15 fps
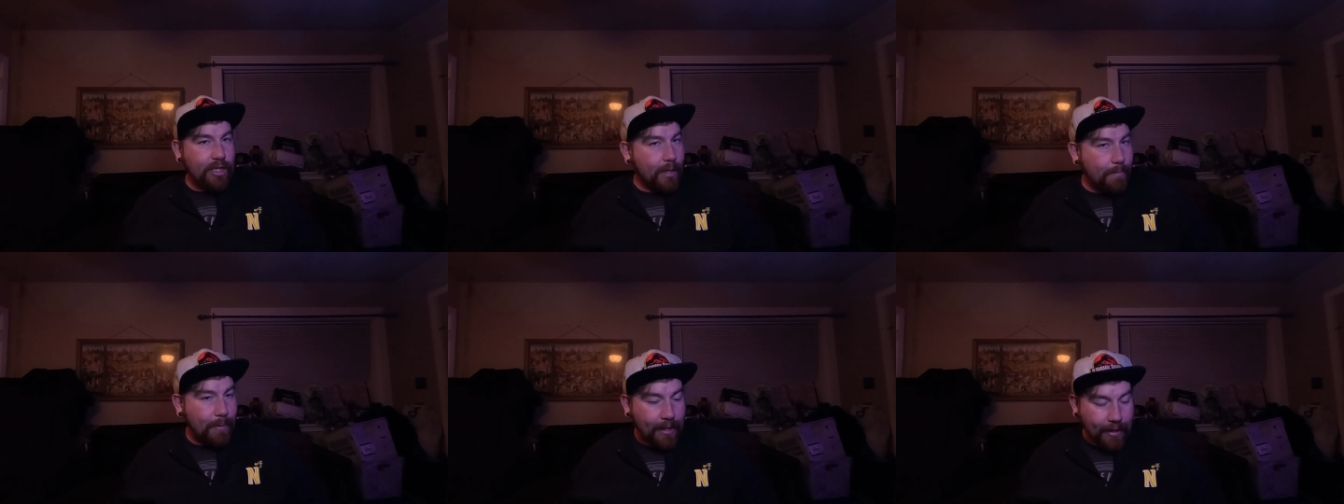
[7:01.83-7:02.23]

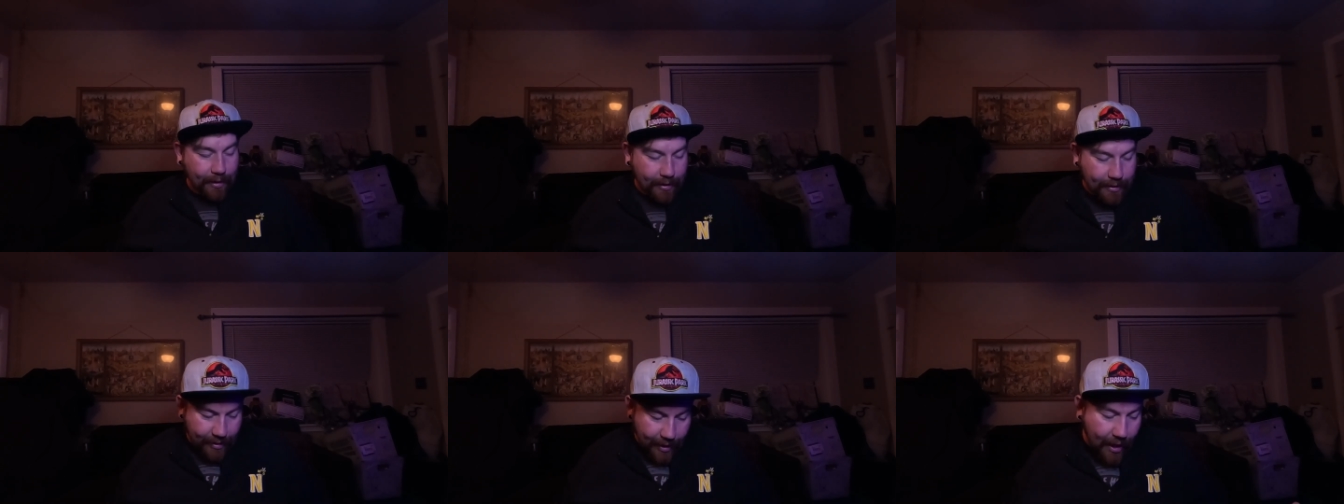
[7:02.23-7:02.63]
shipping
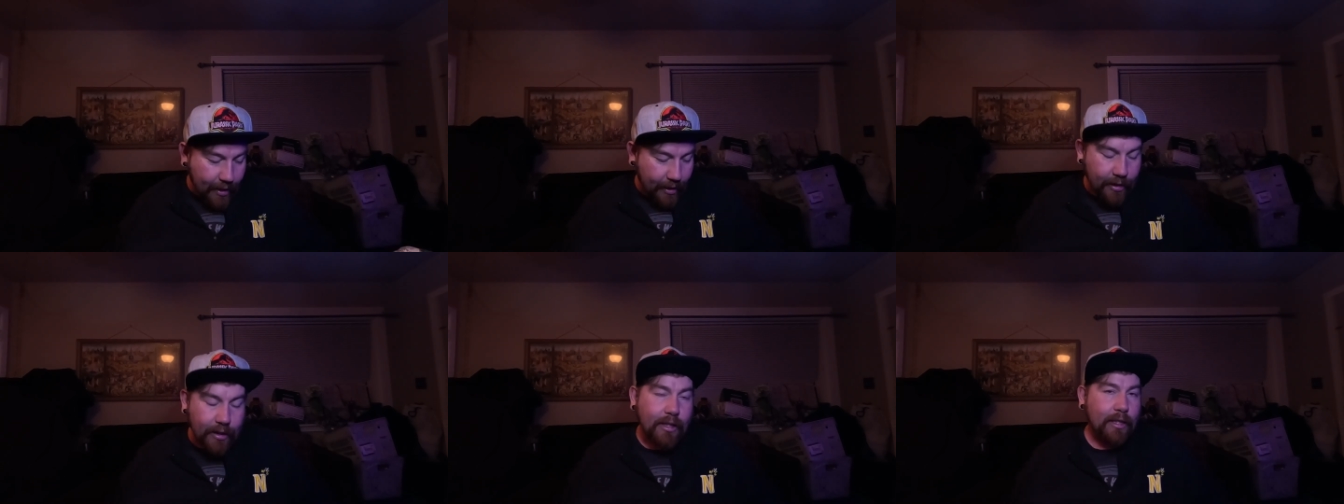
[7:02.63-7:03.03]
is
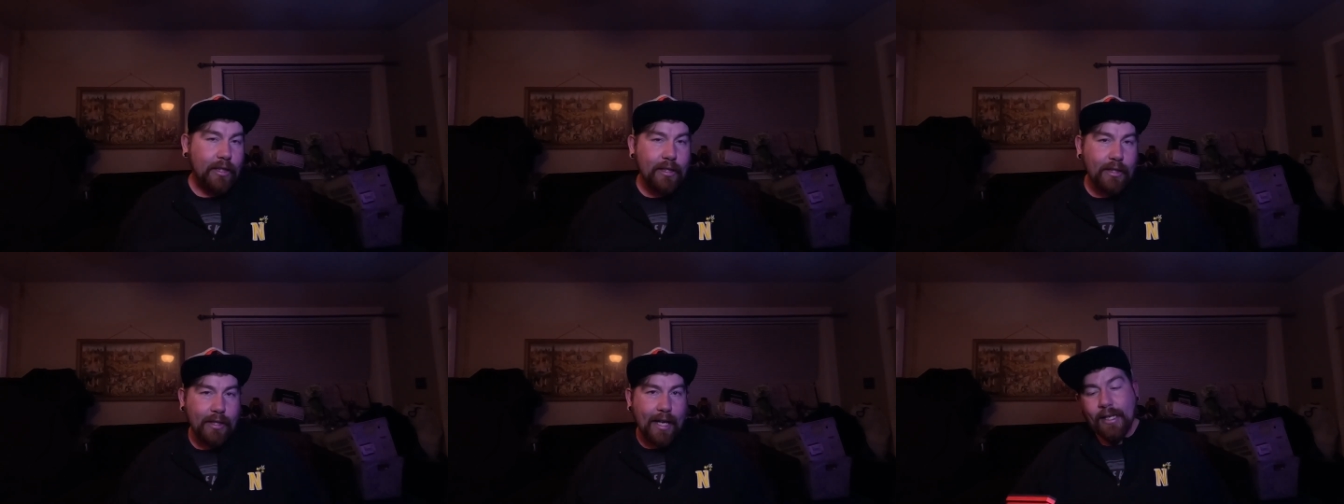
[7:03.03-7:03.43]
not
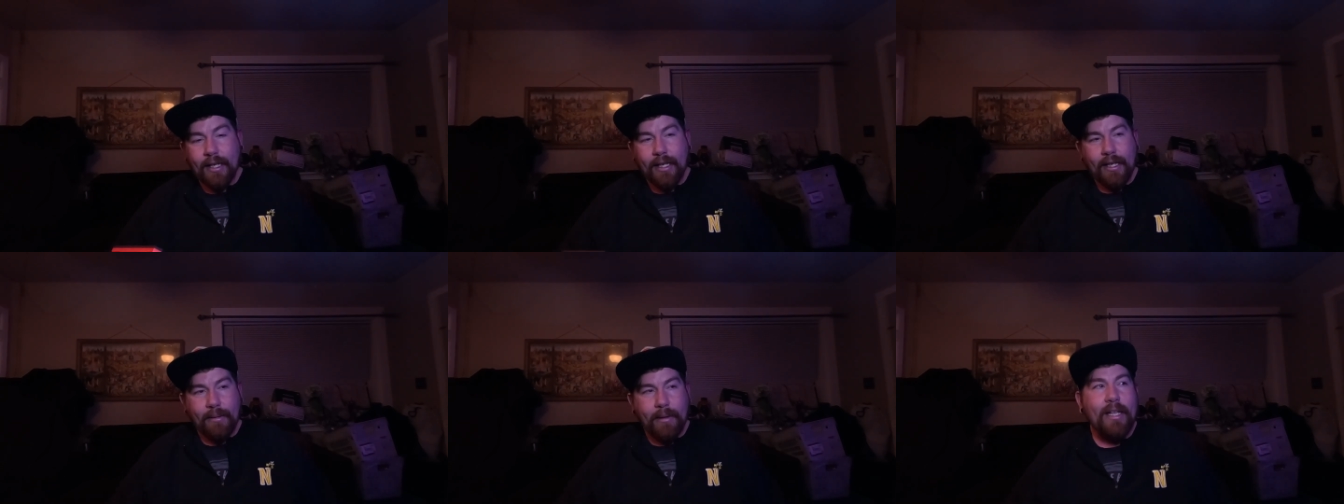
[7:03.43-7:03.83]
good.
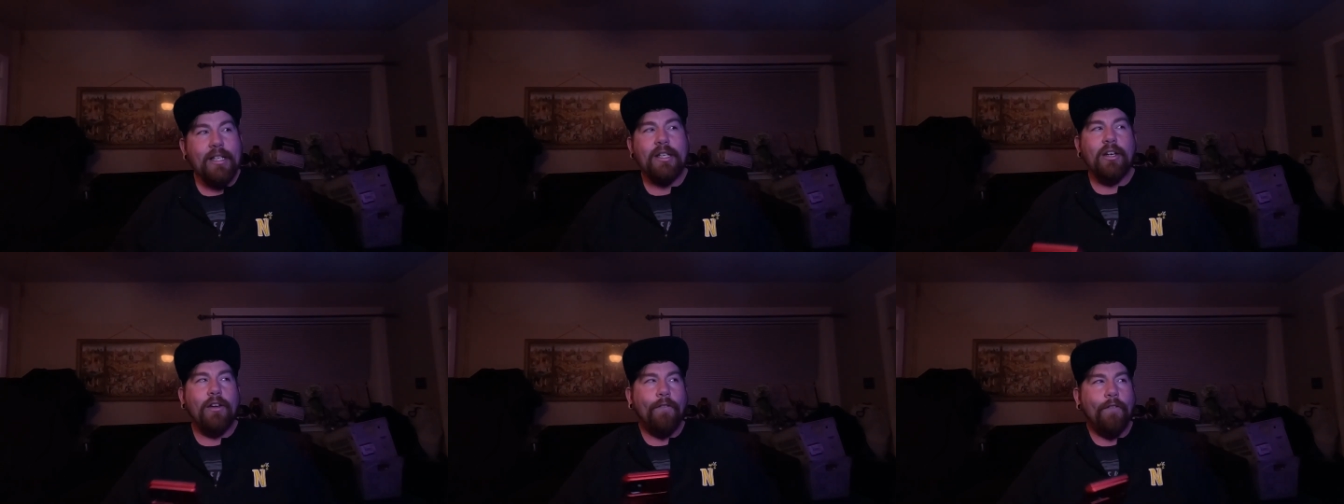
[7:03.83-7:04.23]

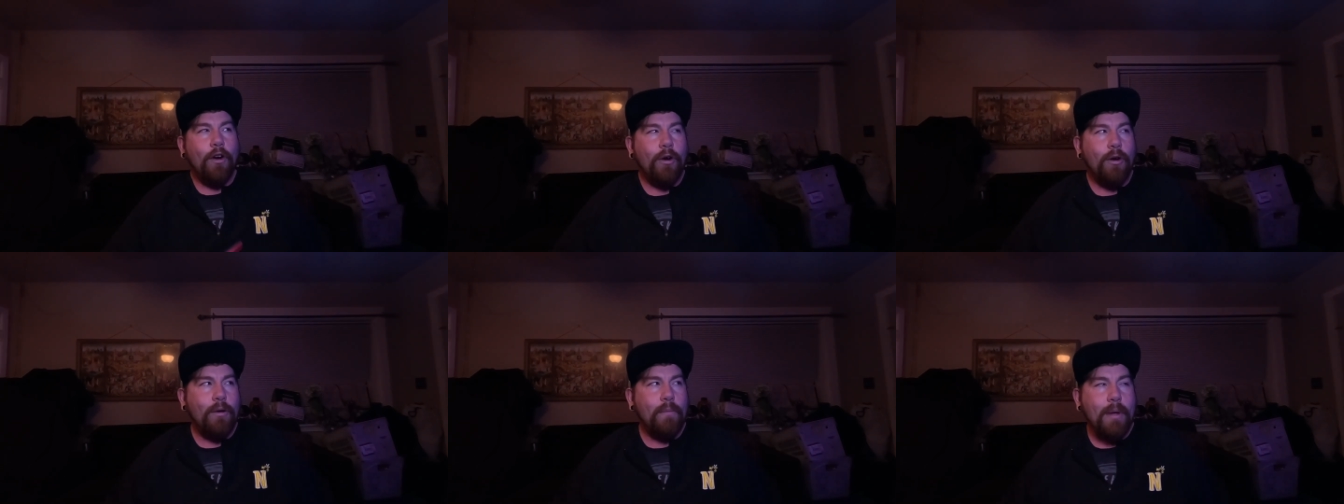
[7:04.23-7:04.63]
It's good
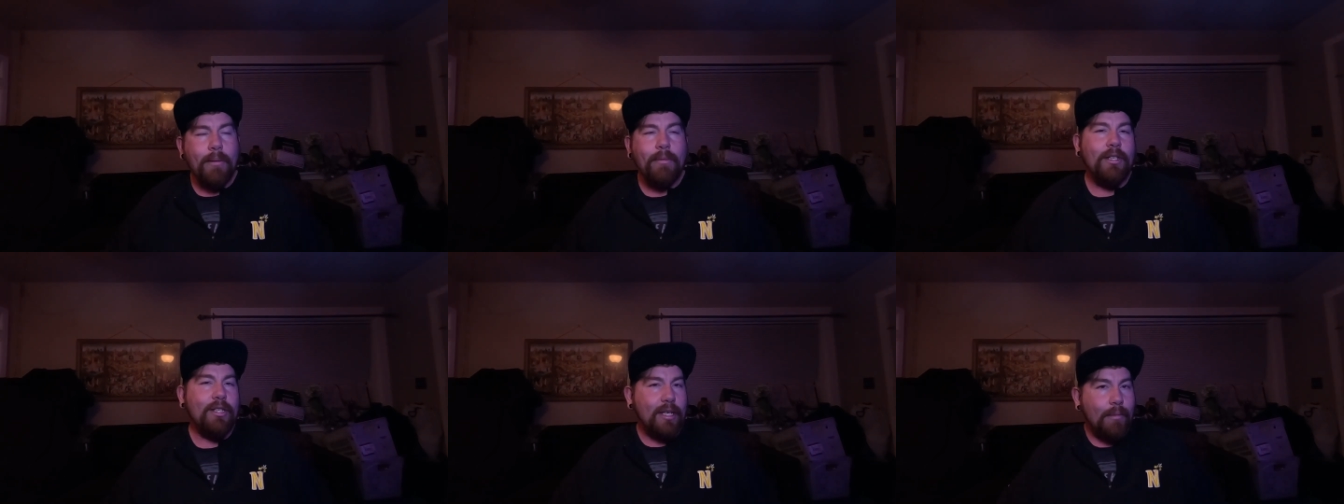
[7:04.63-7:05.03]
for
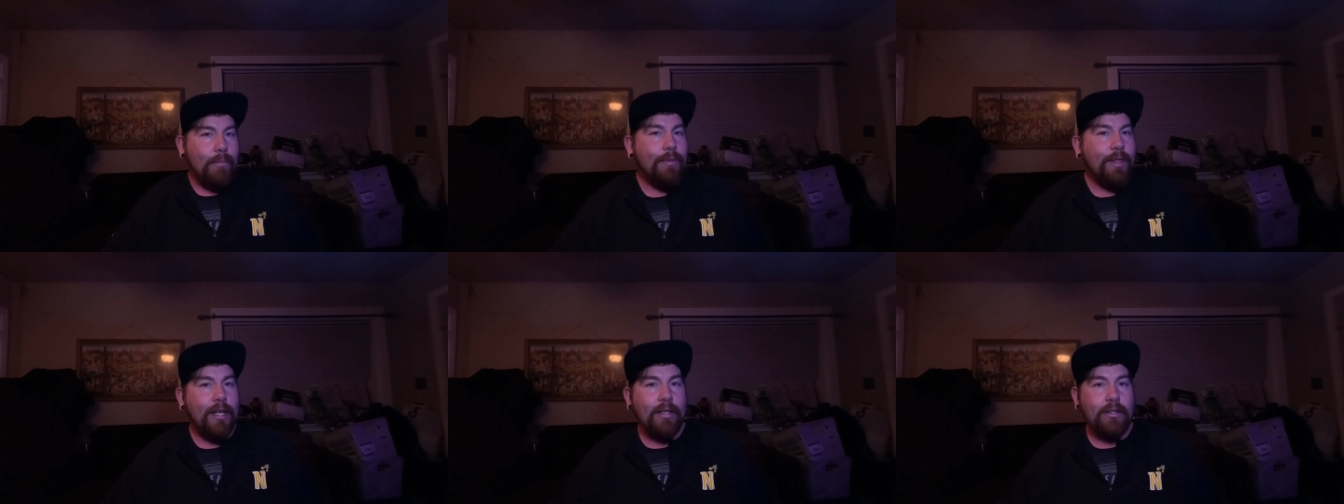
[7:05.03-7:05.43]
maybe
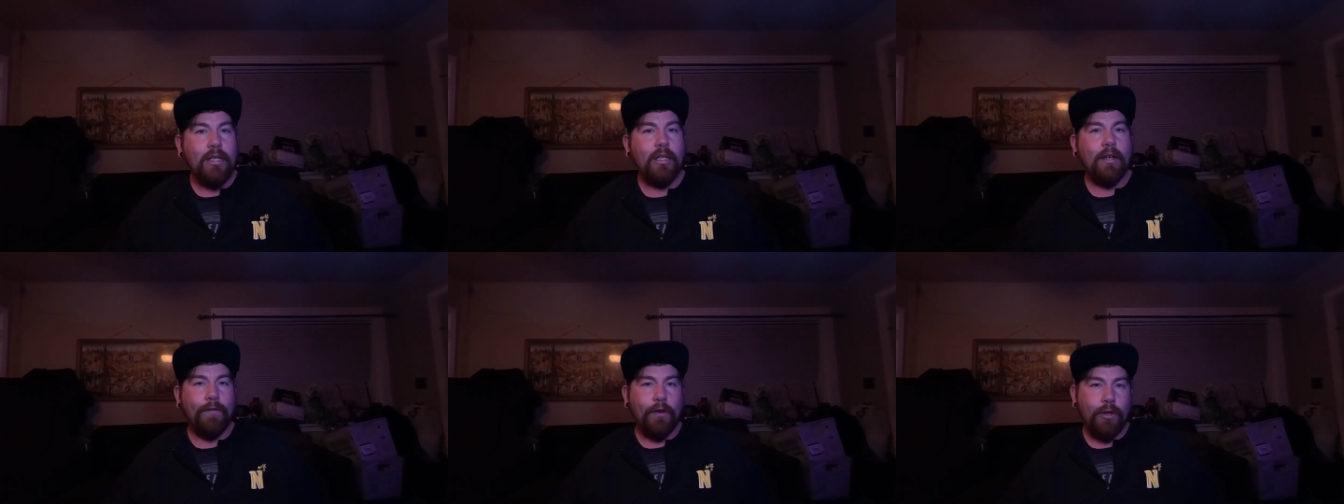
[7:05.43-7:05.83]
some things,
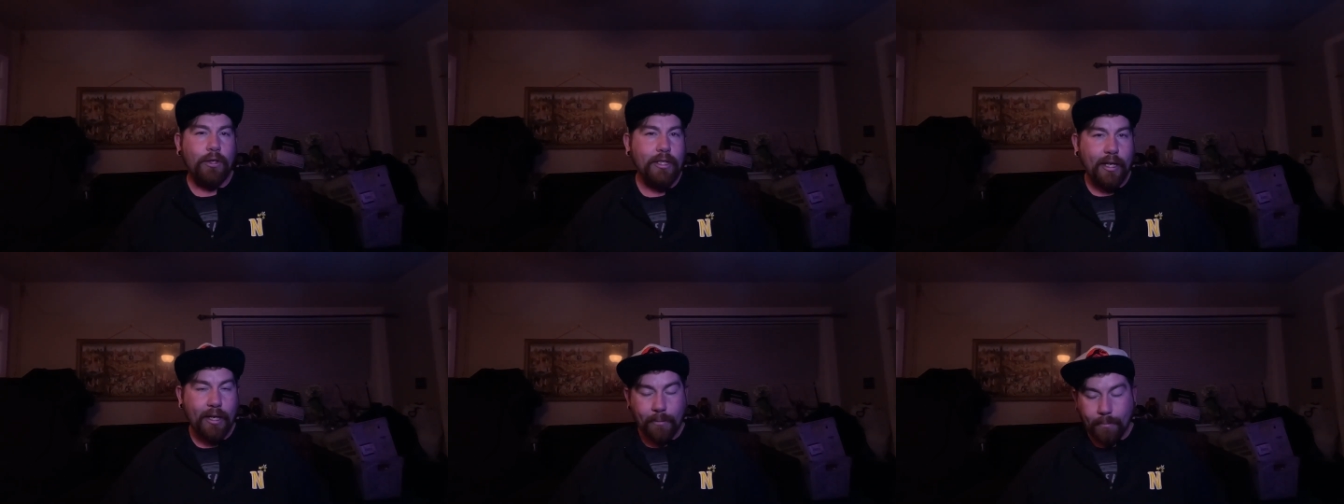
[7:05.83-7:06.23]
like if you're
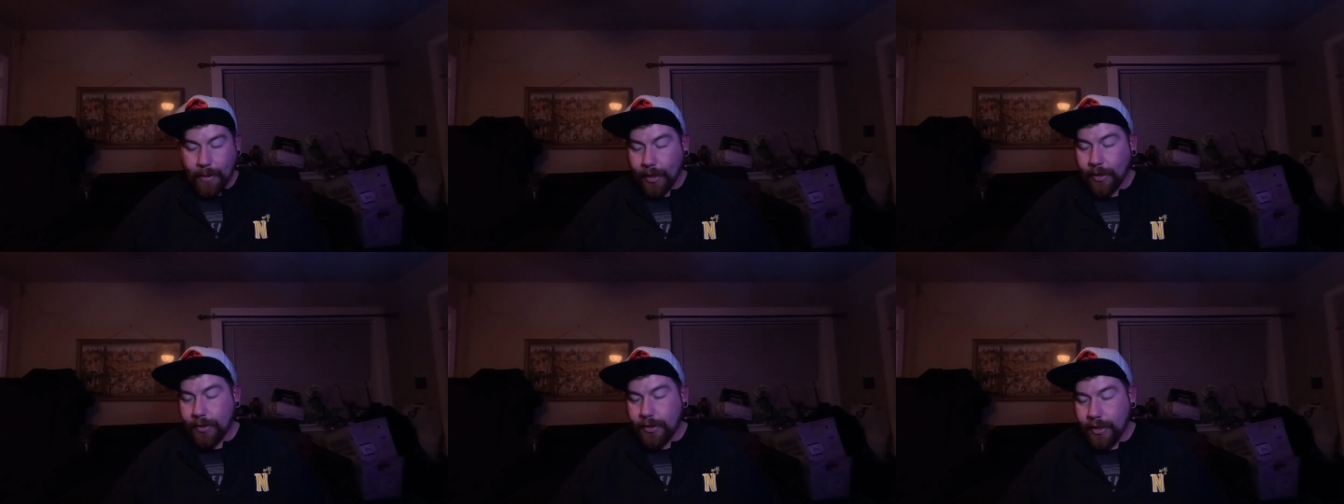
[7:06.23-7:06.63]
sending
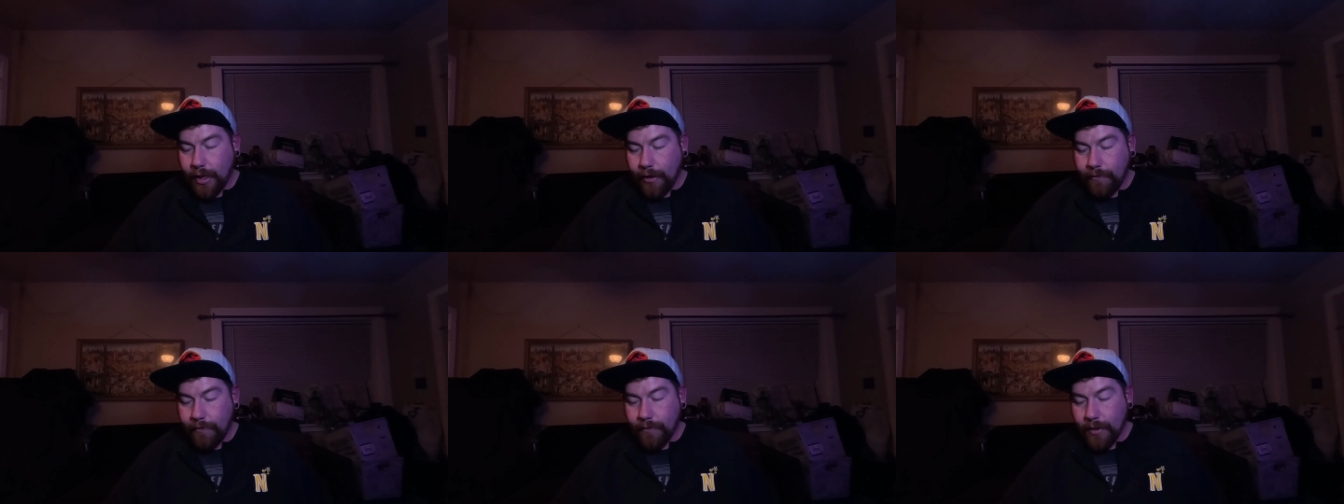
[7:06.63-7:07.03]
bigger
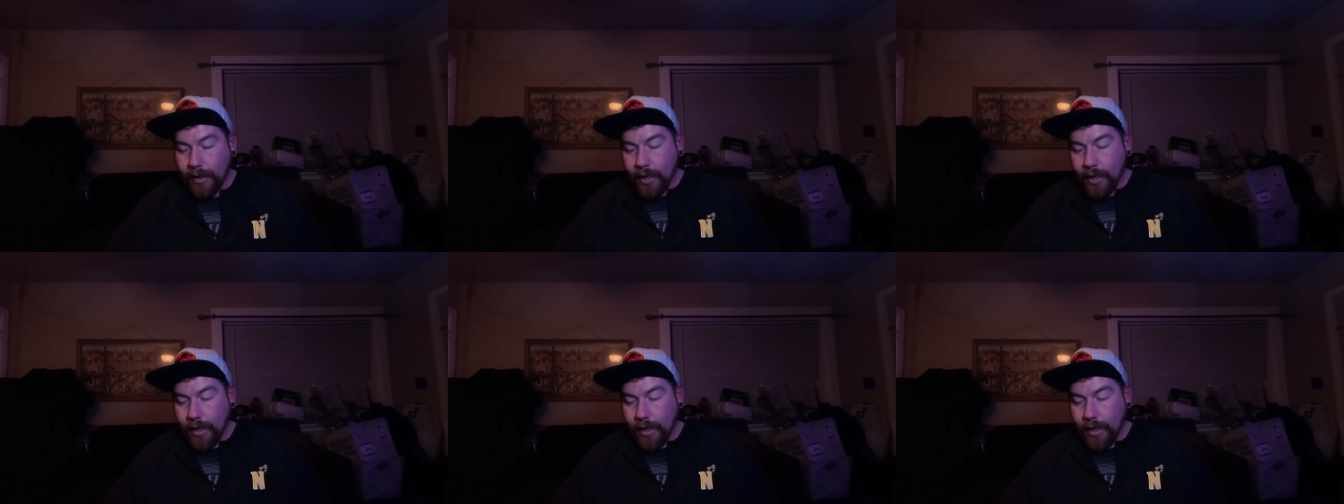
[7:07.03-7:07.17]
stuff.